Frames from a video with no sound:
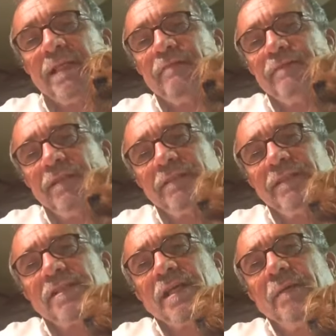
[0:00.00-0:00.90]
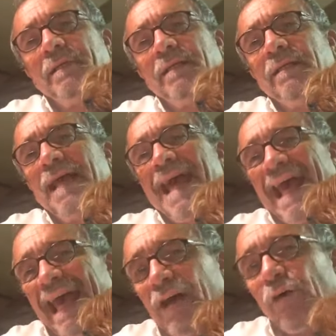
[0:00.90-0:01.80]
got volunteers coming in
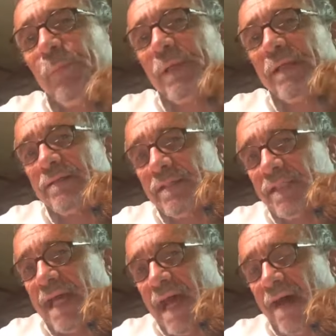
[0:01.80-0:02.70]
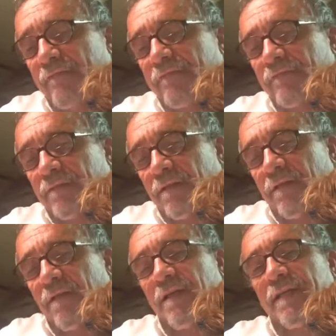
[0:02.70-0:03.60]
helping staff.
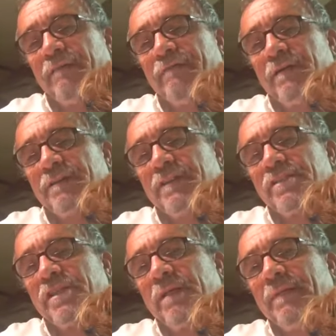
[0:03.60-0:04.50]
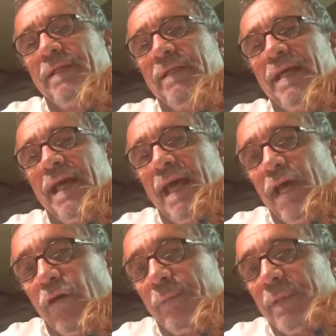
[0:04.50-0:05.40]
You have volunteers coming in
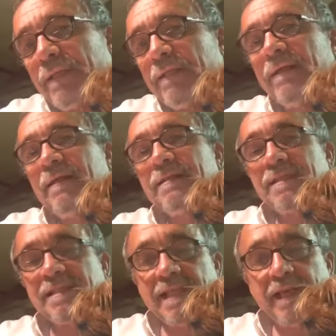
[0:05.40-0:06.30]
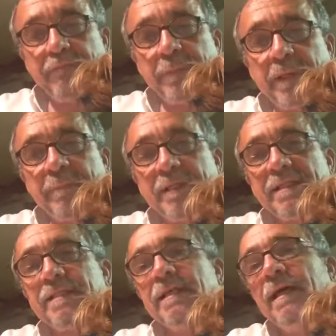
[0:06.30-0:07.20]
helping to save
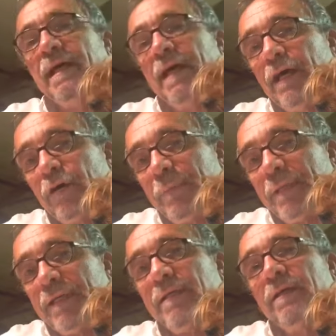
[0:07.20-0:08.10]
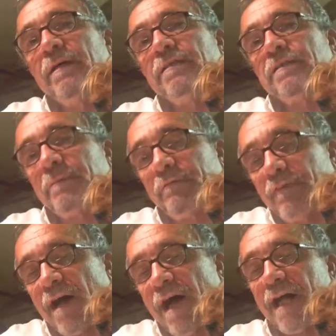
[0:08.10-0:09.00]
puppies, helping to
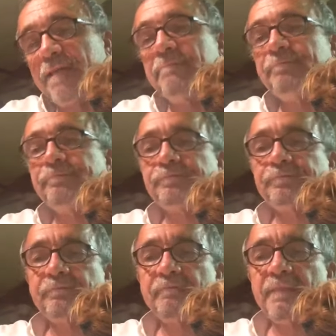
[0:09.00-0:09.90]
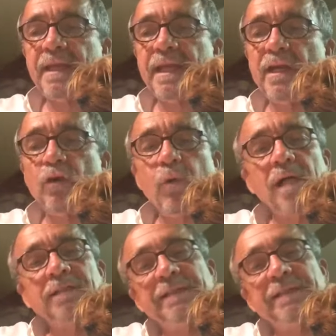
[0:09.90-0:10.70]
provide a quality